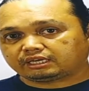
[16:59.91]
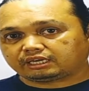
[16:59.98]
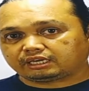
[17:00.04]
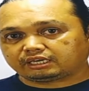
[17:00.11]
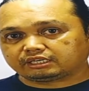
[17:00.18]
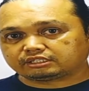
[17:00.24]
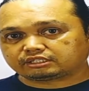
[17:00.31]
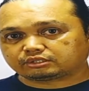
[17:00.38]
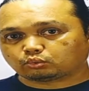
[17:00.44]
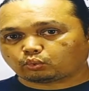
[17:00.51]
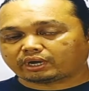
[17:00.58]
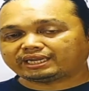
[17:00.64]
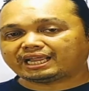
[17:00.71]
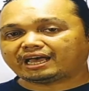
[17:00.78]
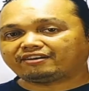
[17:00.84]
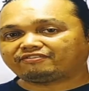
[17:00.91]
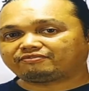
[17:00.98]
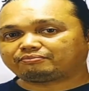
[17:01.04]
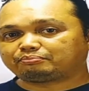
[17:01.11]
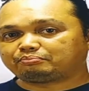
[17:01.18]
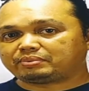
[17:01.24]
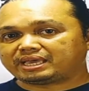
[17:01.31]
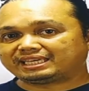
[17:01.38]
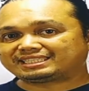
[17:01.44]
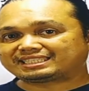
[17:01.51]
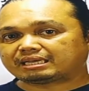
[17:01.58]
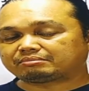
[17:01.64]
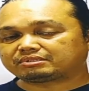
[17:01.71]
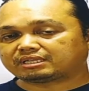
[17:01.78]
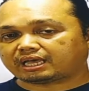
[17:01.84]
is 1/2 base
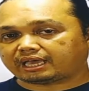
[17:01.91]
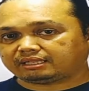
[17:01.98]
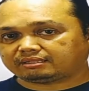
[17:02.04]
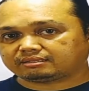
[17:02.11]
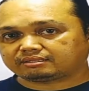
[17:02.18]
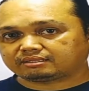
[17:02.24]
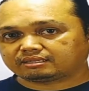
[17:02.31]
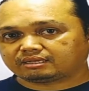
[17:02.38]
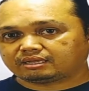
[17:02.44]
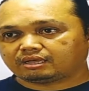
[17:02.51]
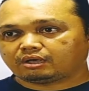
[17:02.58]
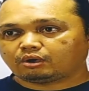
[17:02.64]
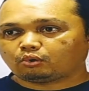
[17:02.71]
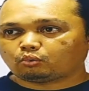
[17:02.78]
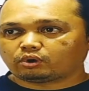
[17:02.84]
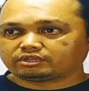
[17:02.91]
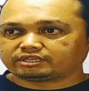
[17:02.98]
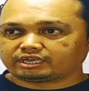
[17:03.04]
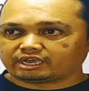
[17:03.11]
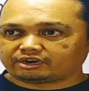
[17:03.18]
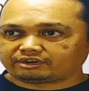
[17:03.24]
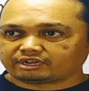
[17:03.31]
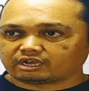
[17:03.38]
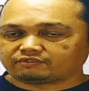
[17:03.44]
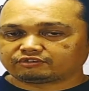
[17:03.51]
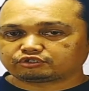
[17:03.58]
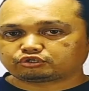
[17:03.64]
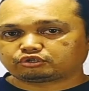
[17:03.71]
times the height, while the area of a